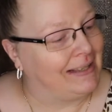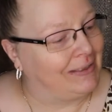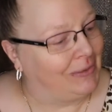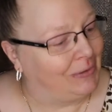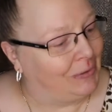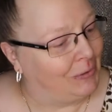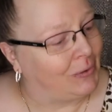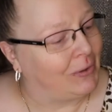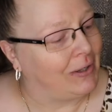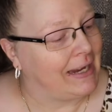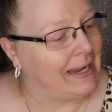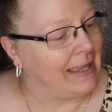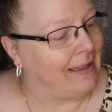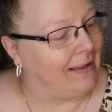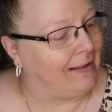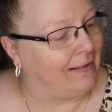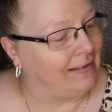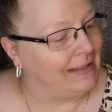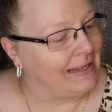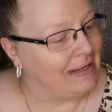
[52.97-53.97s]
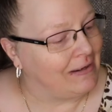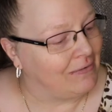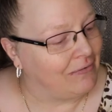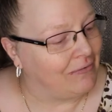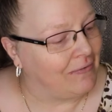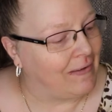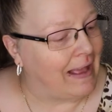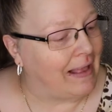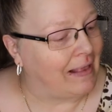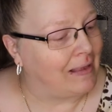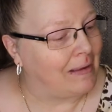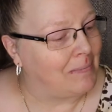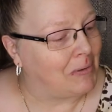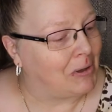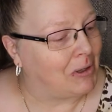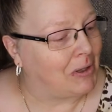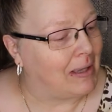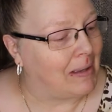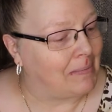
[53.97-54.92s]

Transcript: L'Oreal Infallible